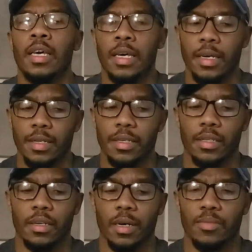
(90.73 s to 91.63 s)
And
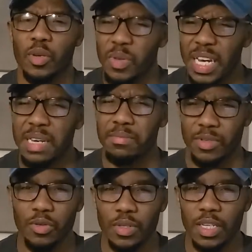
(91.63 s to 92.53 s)
then they're playing
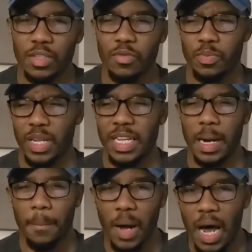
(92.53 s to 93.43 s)
music. They're playing
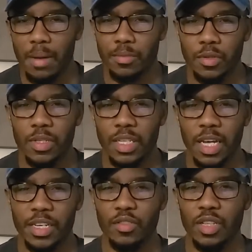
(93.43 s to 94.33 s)
like pop music,
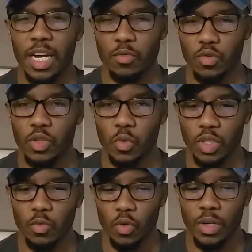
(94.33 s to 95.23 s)
like you're in like Route
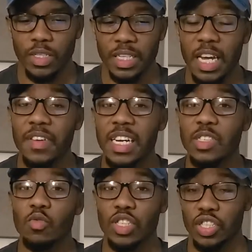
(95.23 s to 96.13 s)
21. And I've
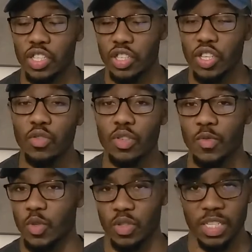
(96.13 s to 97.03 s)
actually went into 2
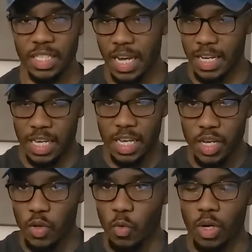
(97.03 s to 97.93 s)
interviews, didn't take
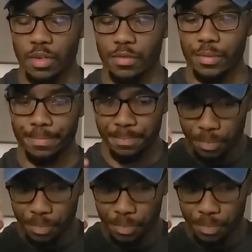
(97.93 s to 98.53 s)
either one of them.